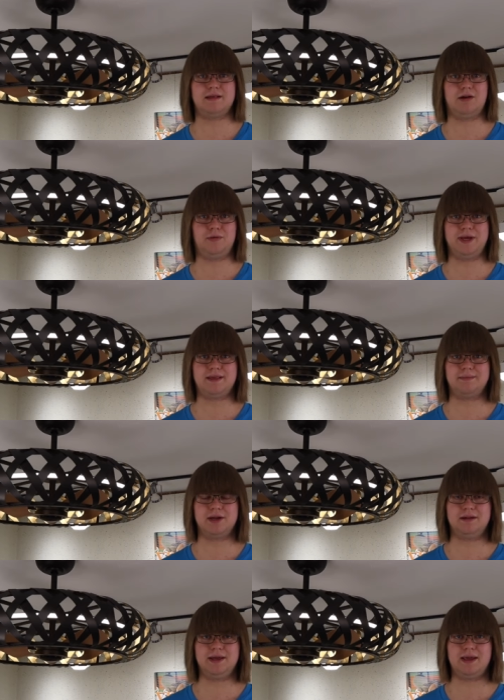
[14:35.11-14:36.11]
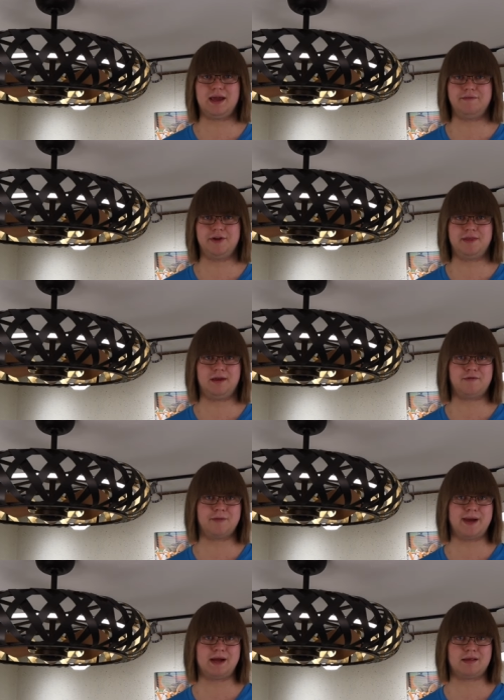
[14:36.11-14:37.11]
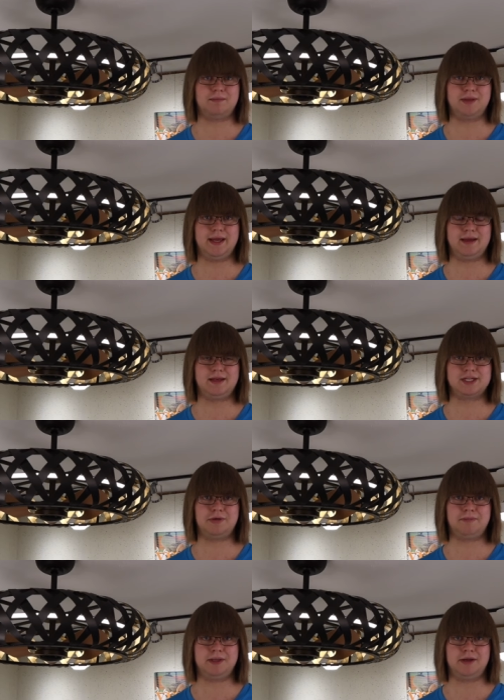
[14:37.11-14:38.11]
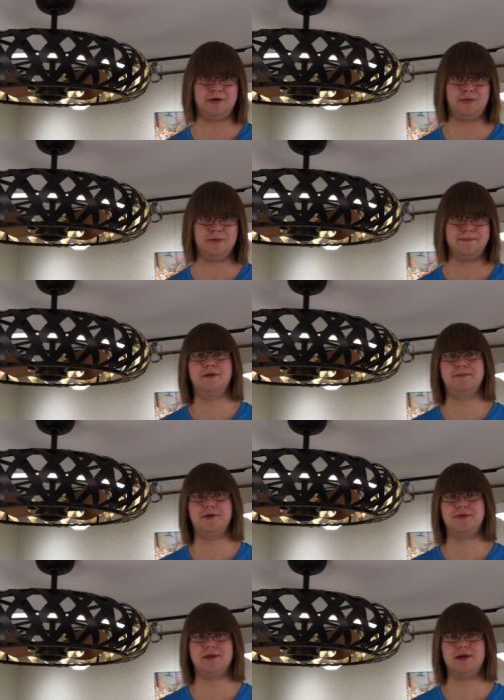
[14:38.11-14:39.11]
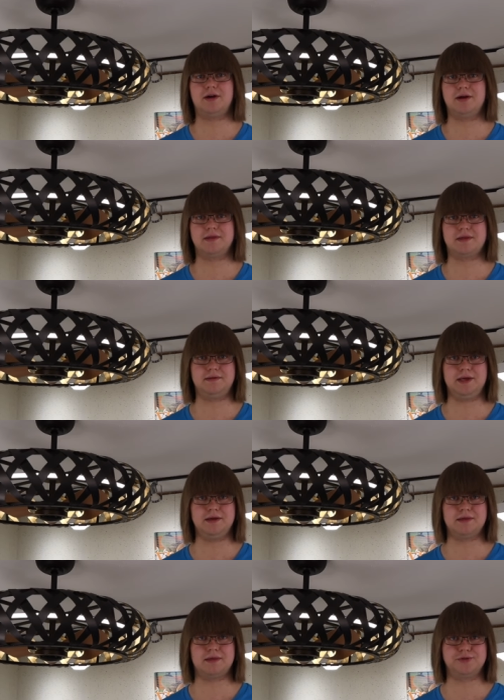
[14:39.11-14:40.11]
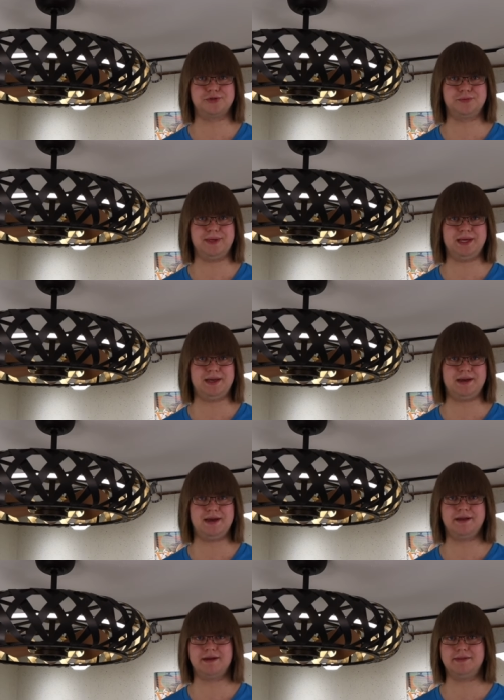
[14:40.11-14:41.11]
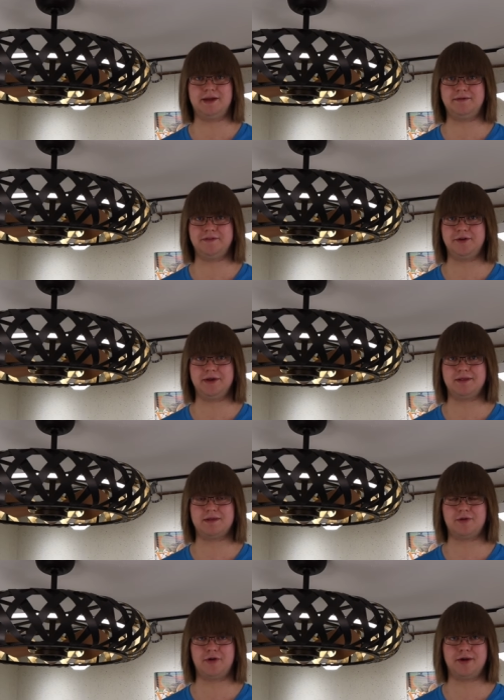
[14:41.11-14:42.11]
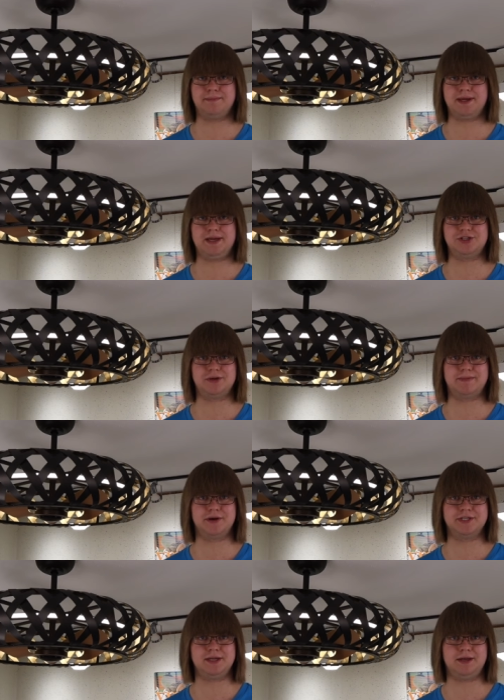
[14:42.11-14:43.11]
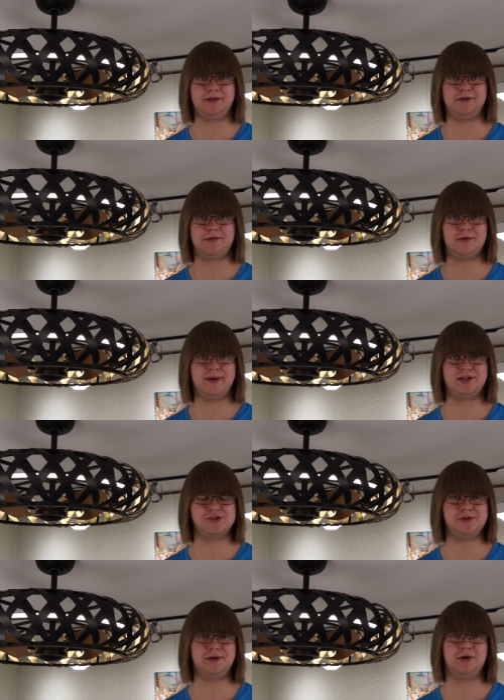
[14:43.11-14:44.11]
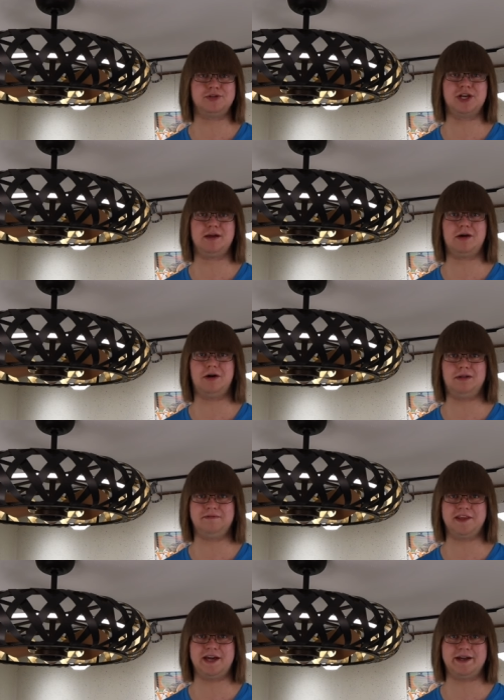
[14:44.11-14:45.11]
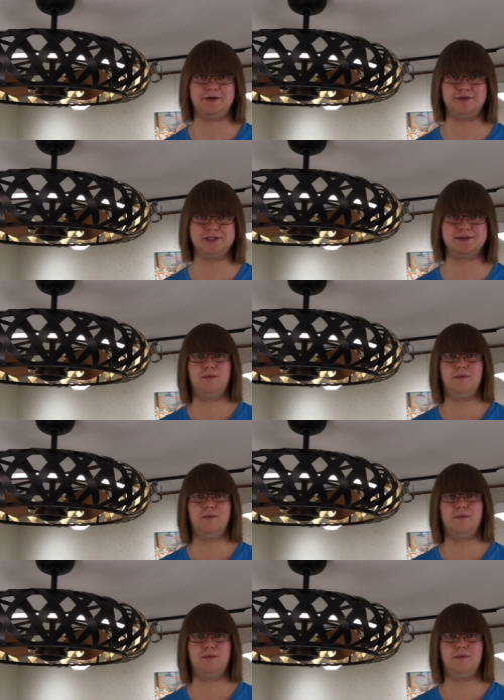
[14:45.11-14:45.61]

As always, I'm going to link everything for Maxim Lighting down below. They're posting constantly on social media, and I love their Instagram page in particular, so make sure you go check all of that out.